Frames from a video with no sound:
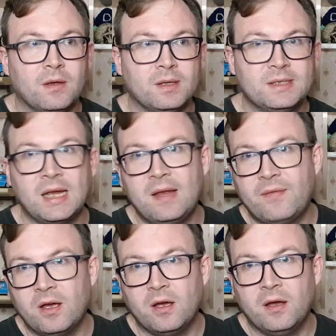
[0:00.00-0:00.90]
save
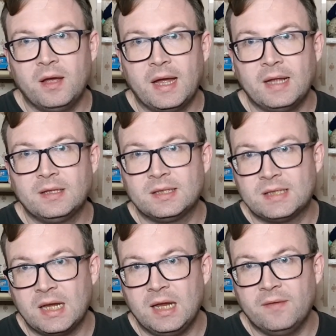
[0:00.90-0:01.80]
her and to
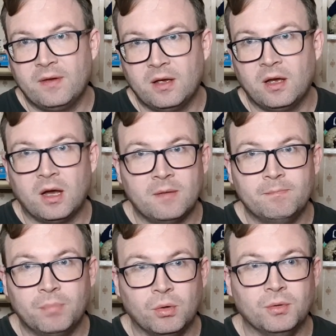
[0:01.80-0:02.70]
save her
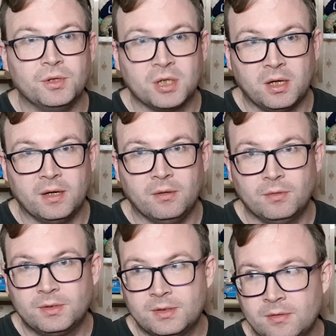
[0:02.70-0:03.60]
unborn child.